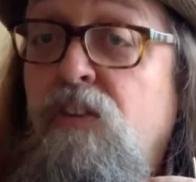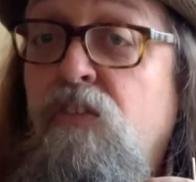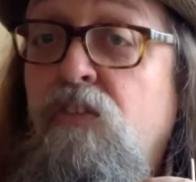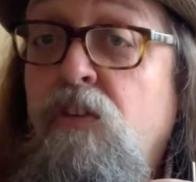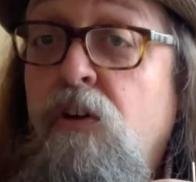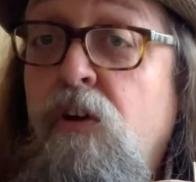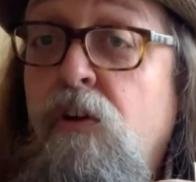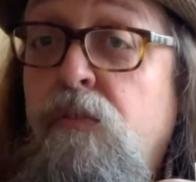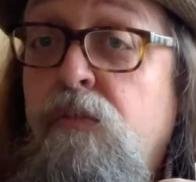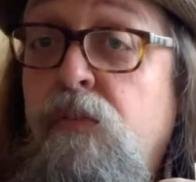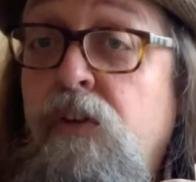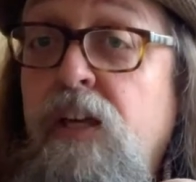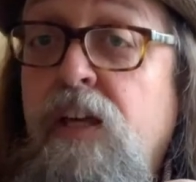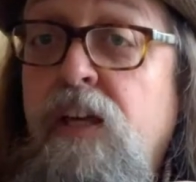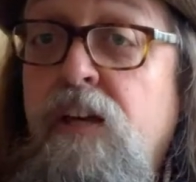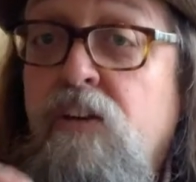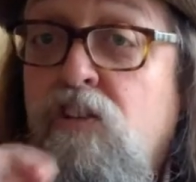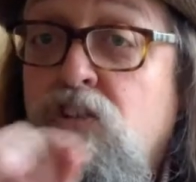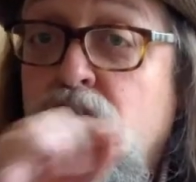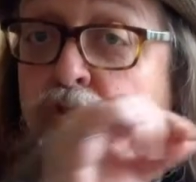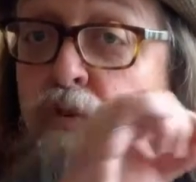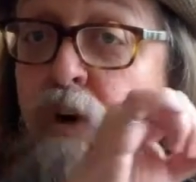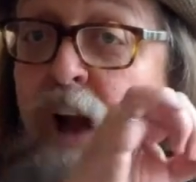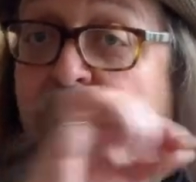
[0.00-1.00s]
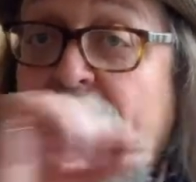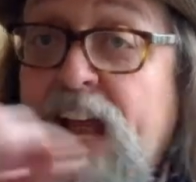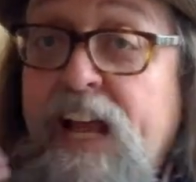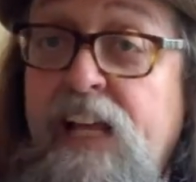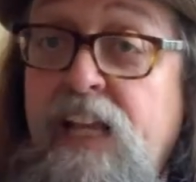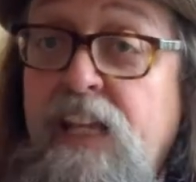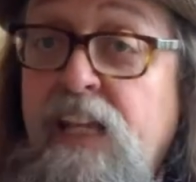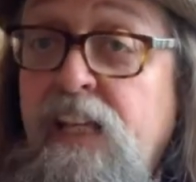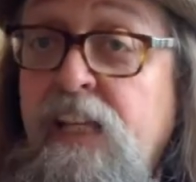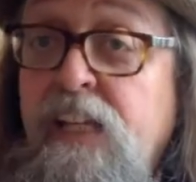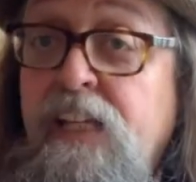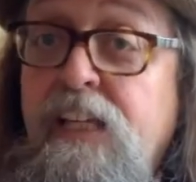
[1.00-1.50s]
So if you get a
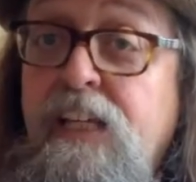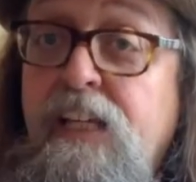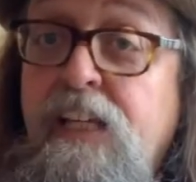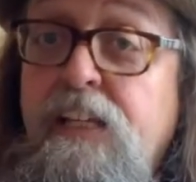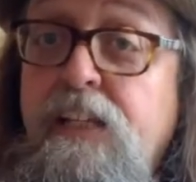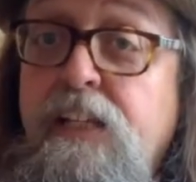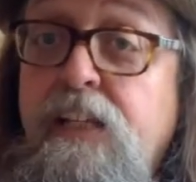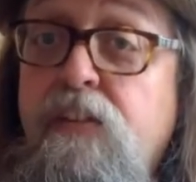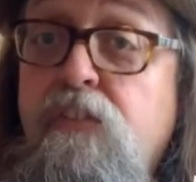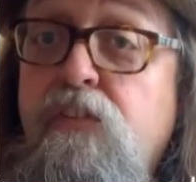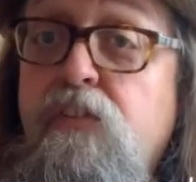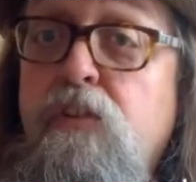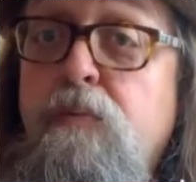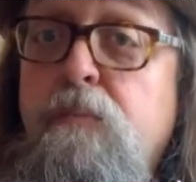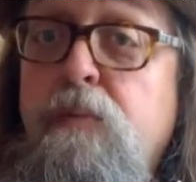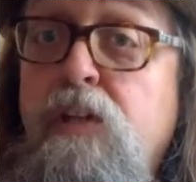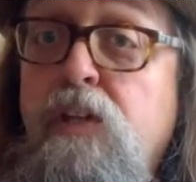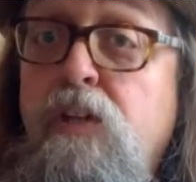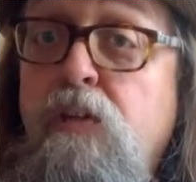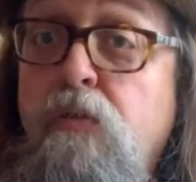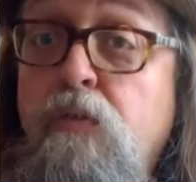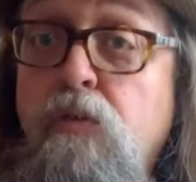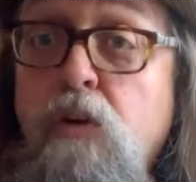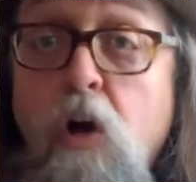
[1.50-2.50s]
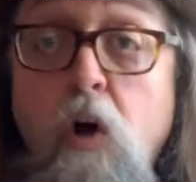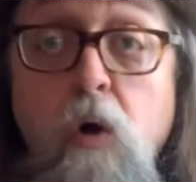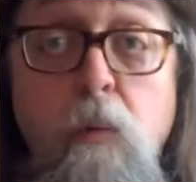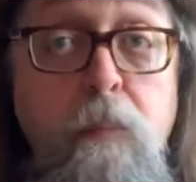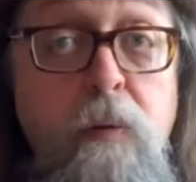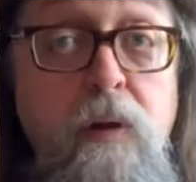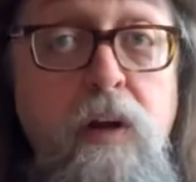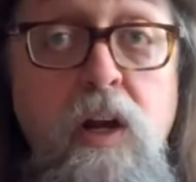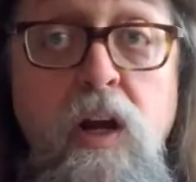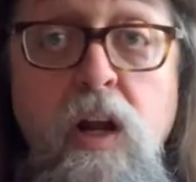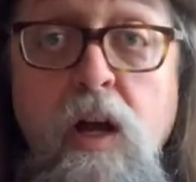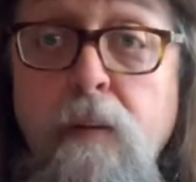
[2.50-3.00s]
crack in the instrument, you
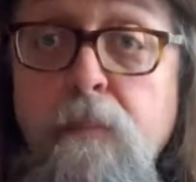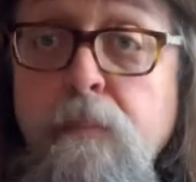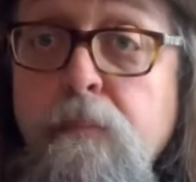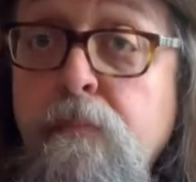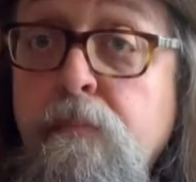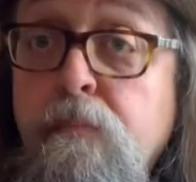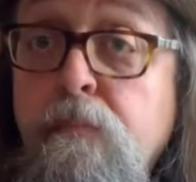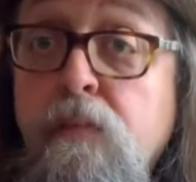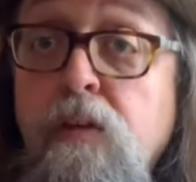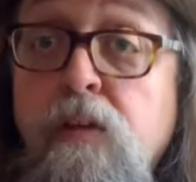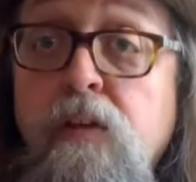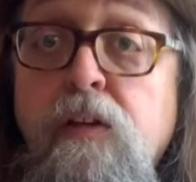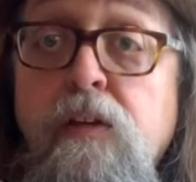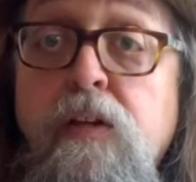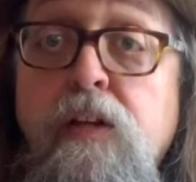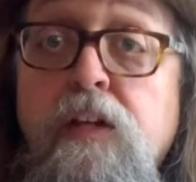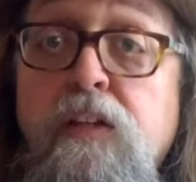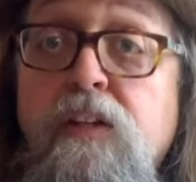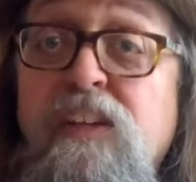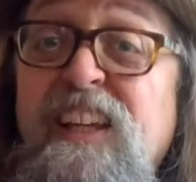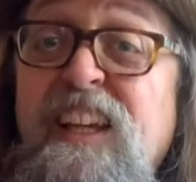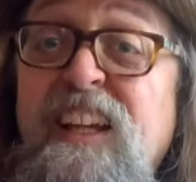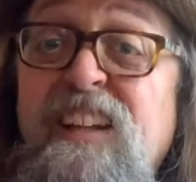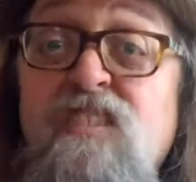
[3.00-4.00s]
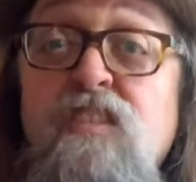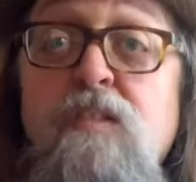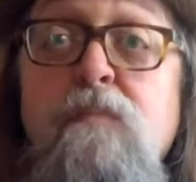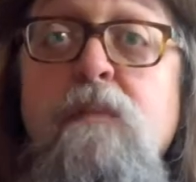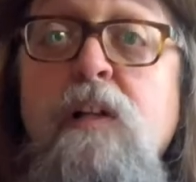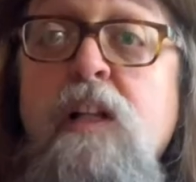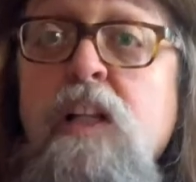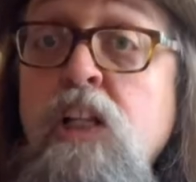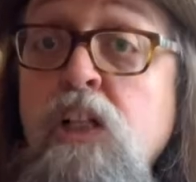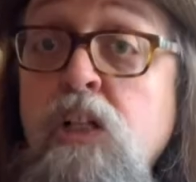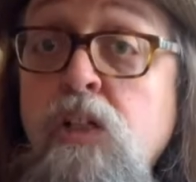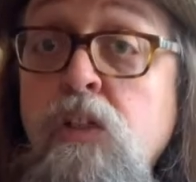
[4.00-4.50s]
open it up and you get some
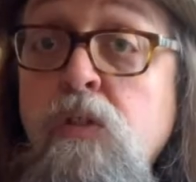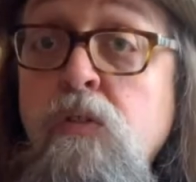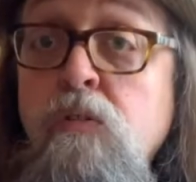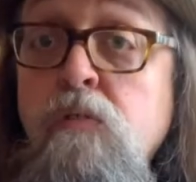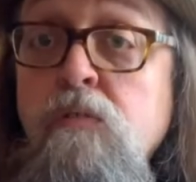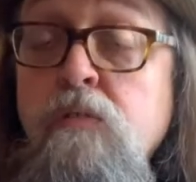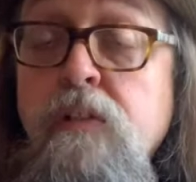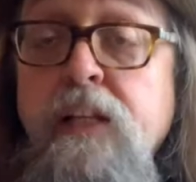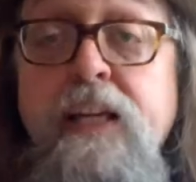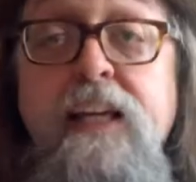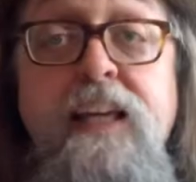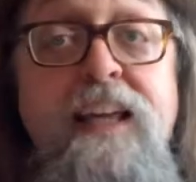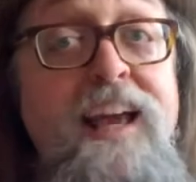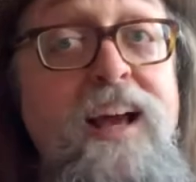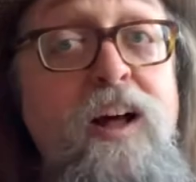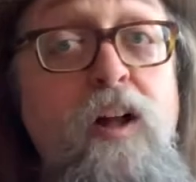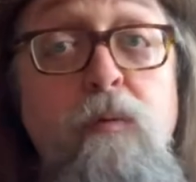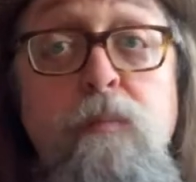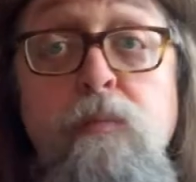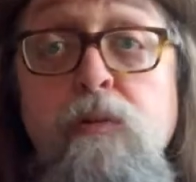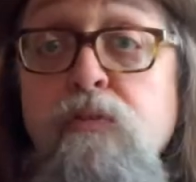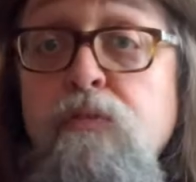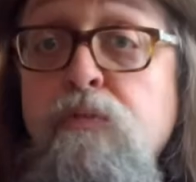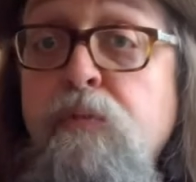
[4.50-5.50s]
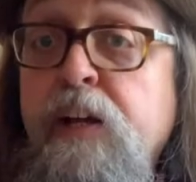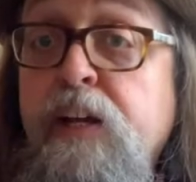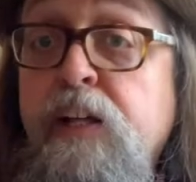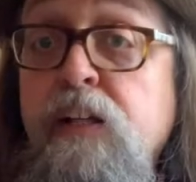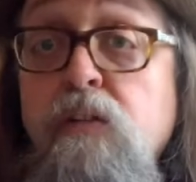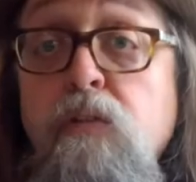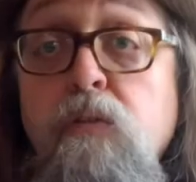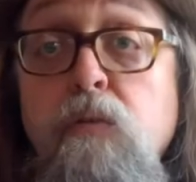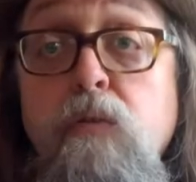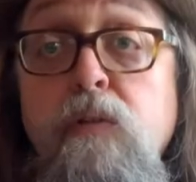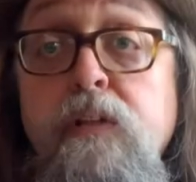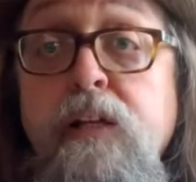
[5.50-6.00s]
glue, like Elmer's,
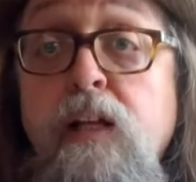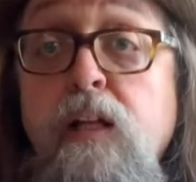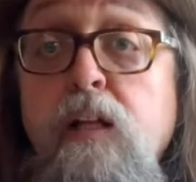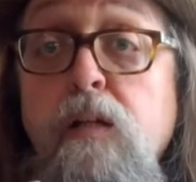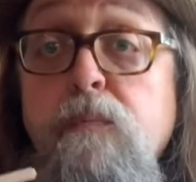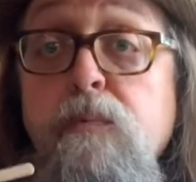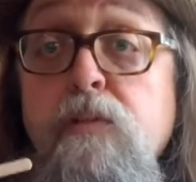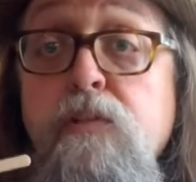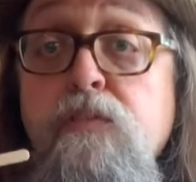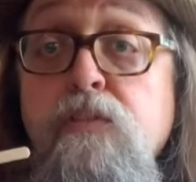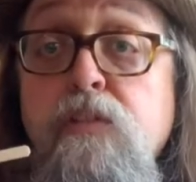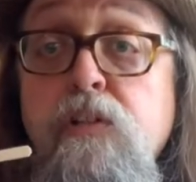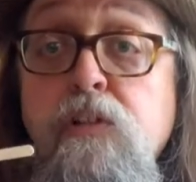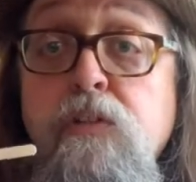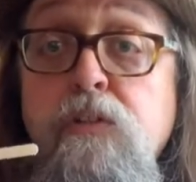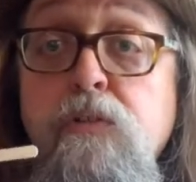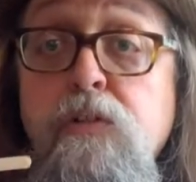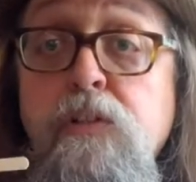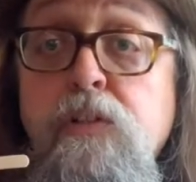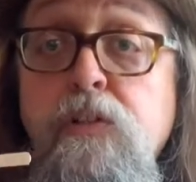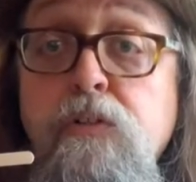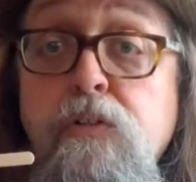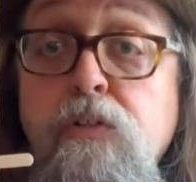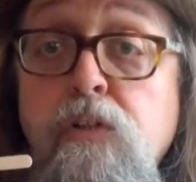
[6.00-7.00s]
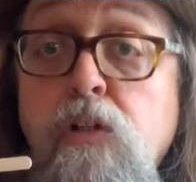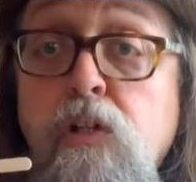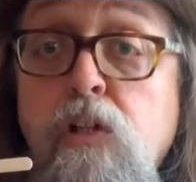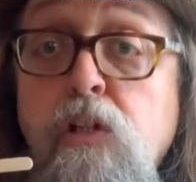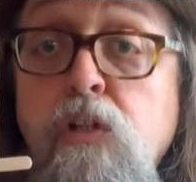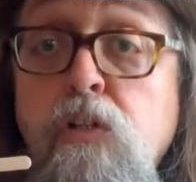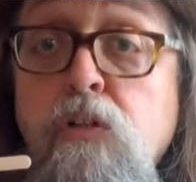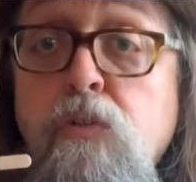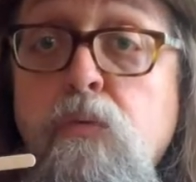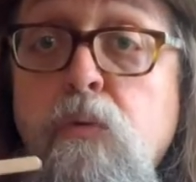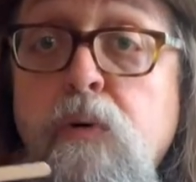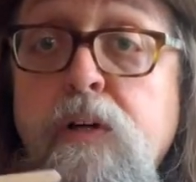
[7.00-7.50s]
regular old Elmer's glue, and you can
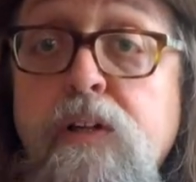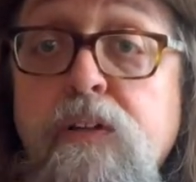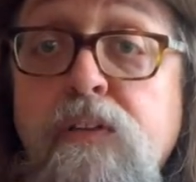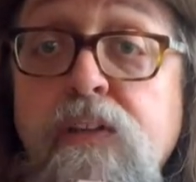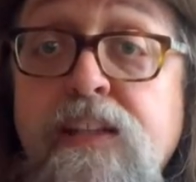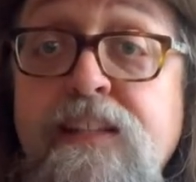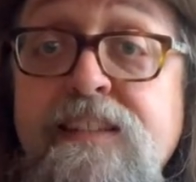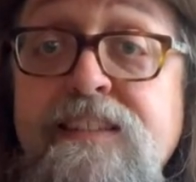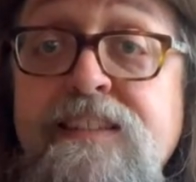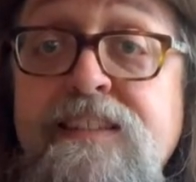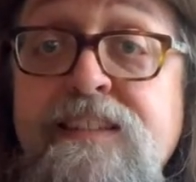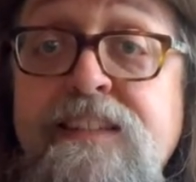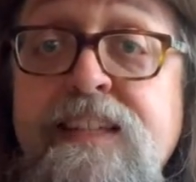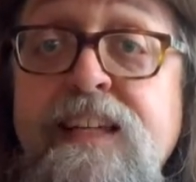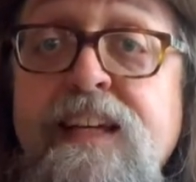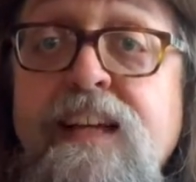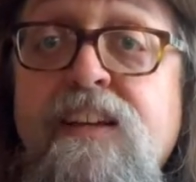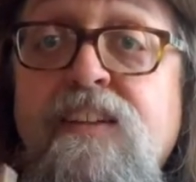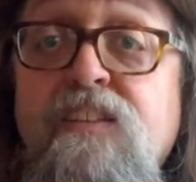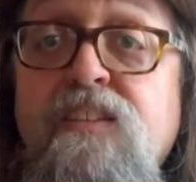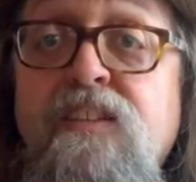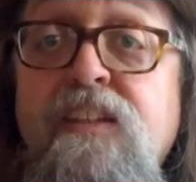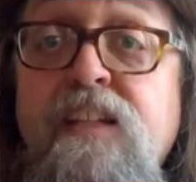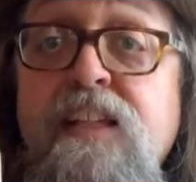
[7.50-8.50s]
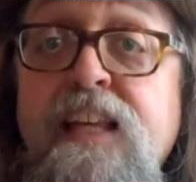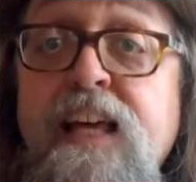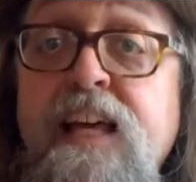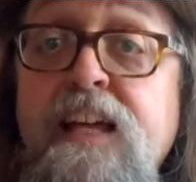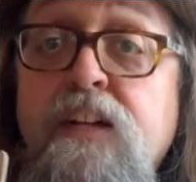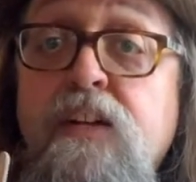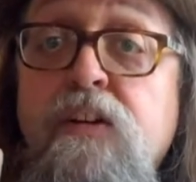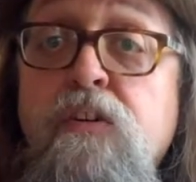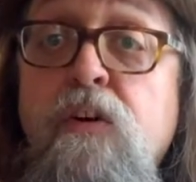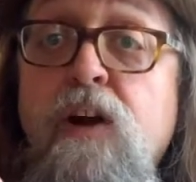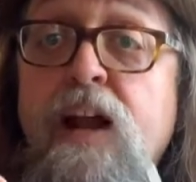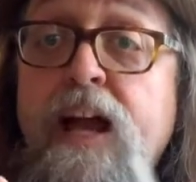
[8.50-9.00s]
glue one of these sticks to
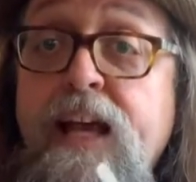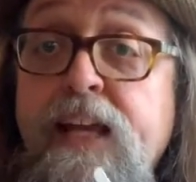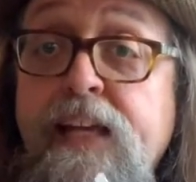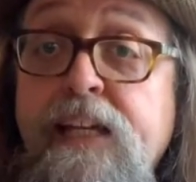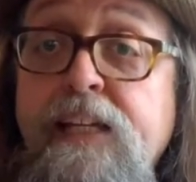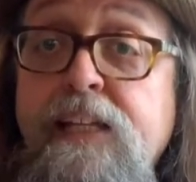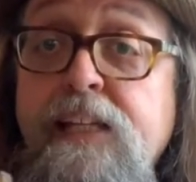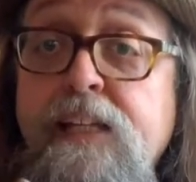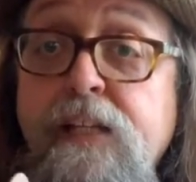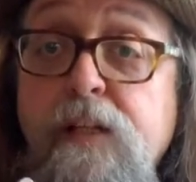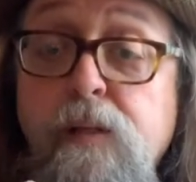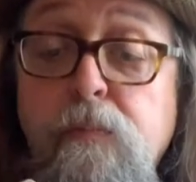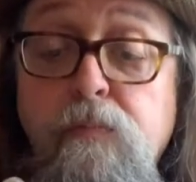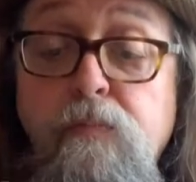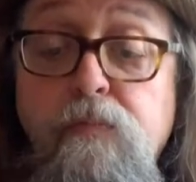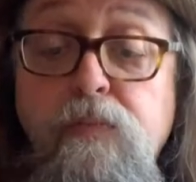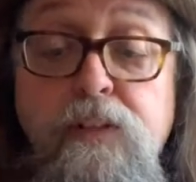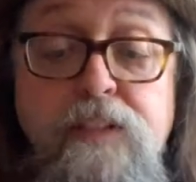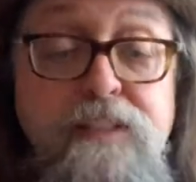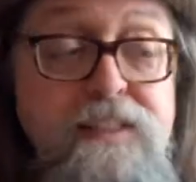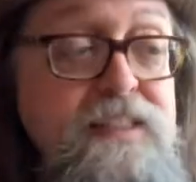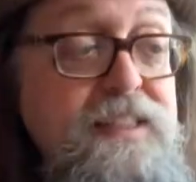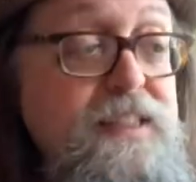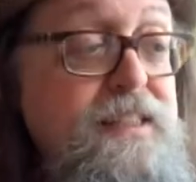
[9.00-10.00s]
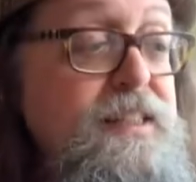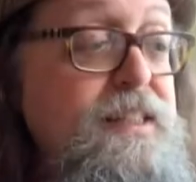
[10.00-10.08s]
that crack. It'll help fix it.